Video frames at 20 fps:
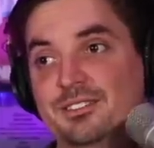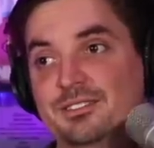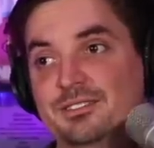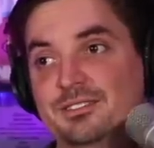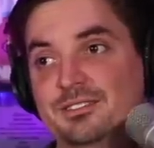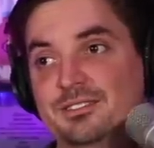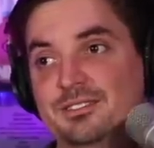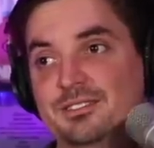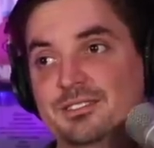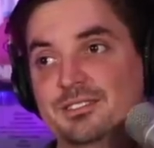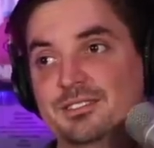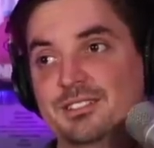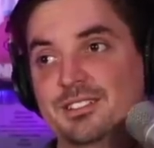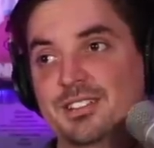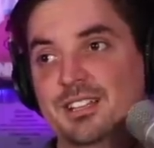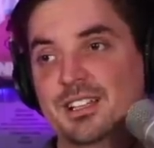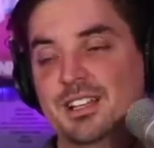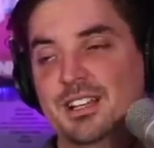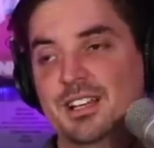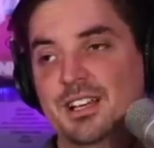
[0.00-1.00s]
Yeah,
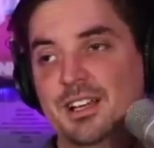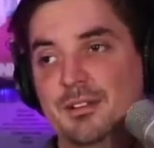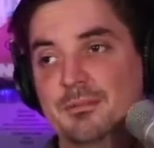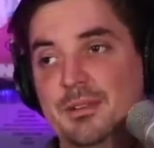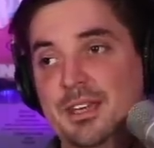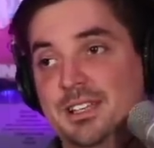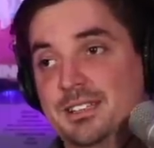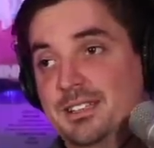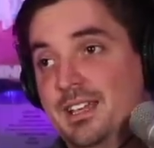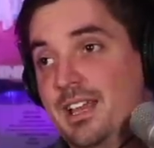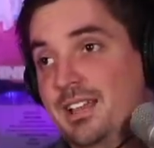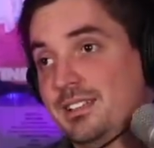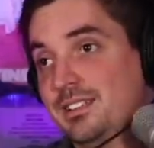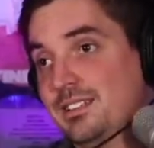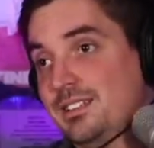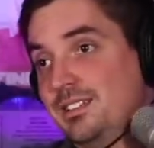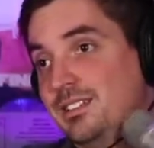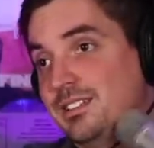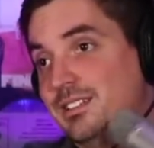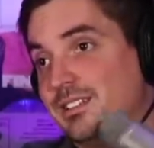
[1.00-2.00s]
it makes but, sense.